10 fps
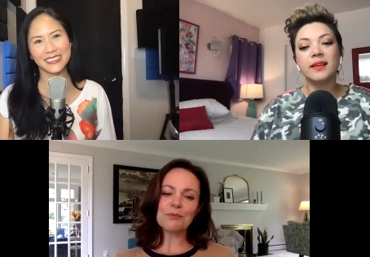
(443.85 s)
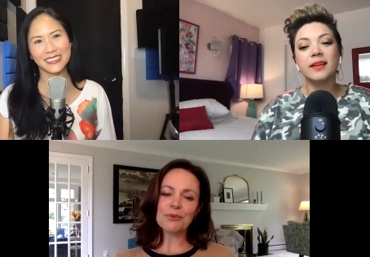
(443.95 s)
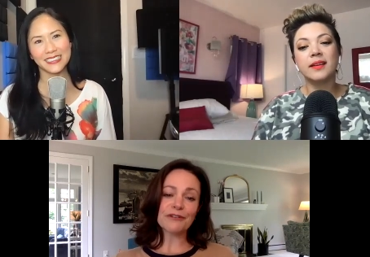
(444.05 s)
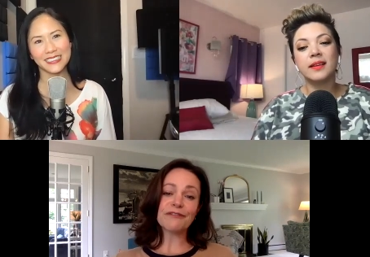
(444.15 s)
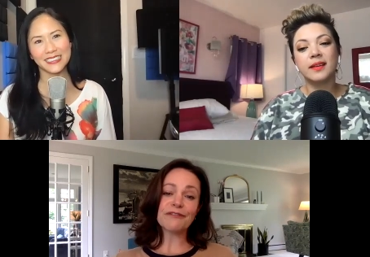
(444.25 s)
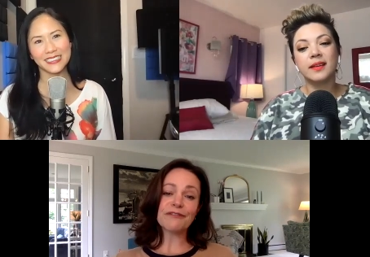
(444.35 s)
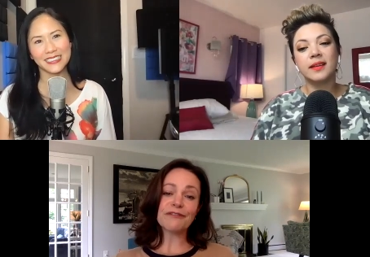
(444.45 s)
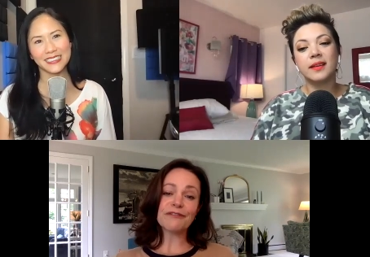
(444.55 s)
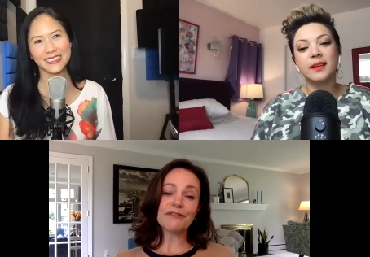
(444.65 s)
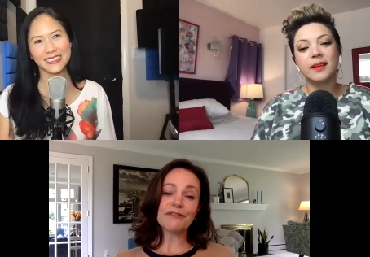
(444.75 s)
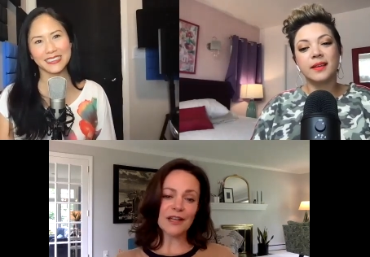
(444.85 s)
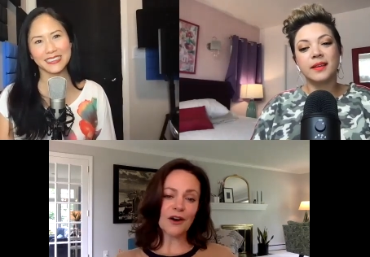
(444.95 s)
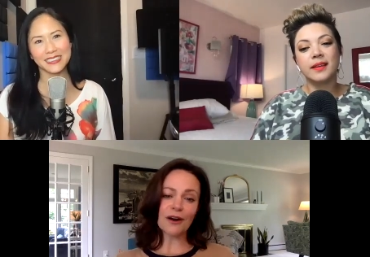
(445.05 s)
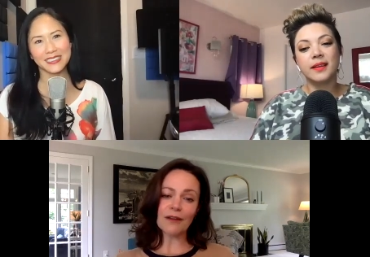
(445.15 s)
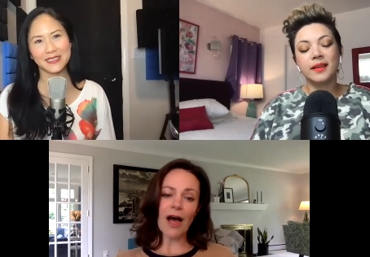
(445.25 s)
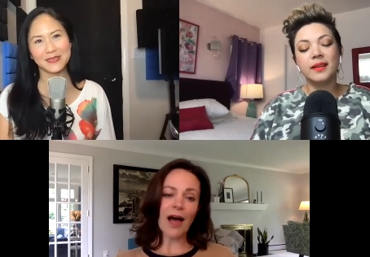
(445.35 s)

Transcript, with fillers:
Speaker 1: perfection in our